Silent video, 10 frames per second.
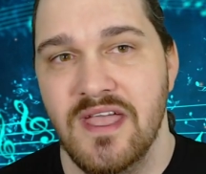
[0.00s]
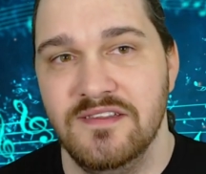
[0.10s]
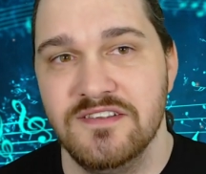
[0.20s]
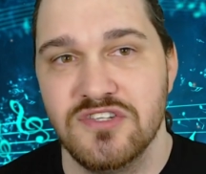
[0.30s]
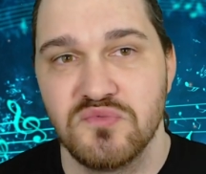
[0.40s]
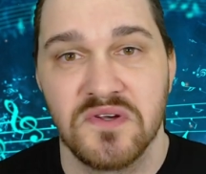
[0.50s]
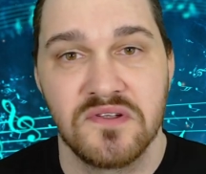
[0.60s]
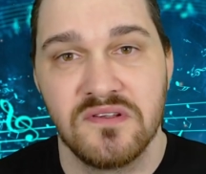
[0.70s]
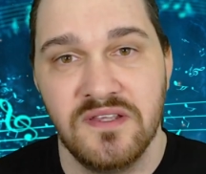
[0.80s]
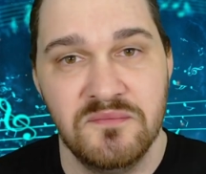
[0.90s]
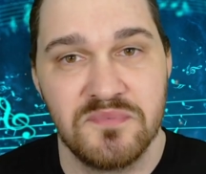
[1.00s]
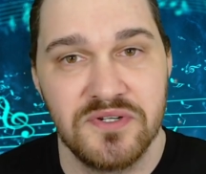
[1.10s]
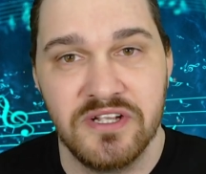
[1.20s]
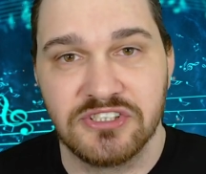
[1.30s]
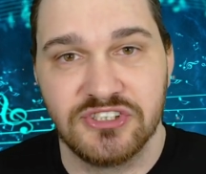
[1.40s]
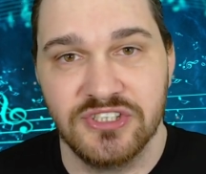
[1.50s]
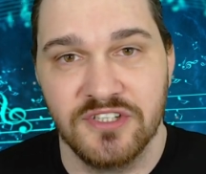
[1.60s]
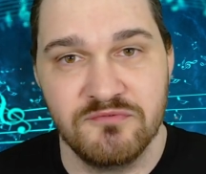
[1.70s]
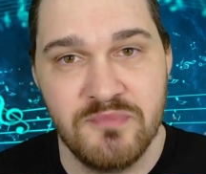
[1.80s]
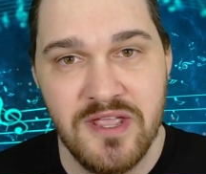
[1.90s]
And this is where clean production
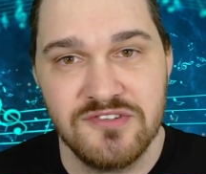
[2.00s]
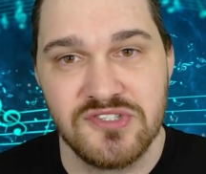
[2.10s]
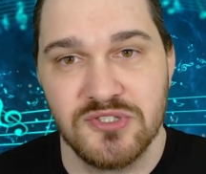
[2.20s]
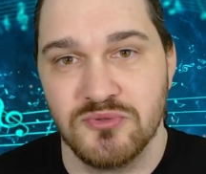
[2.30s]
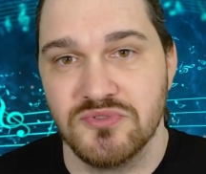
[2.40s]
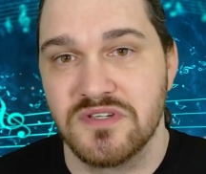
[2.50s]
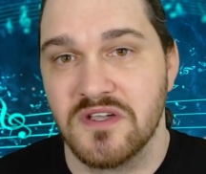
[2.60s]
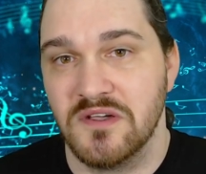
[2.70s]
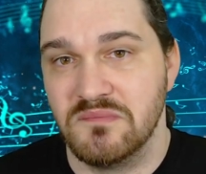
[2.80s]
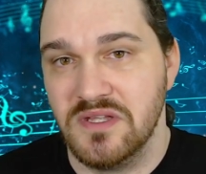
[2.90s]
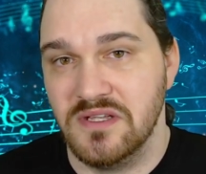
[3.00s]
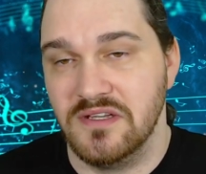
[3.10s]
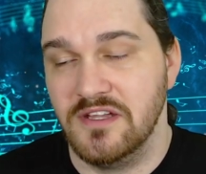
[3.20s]
of bass tones comes in.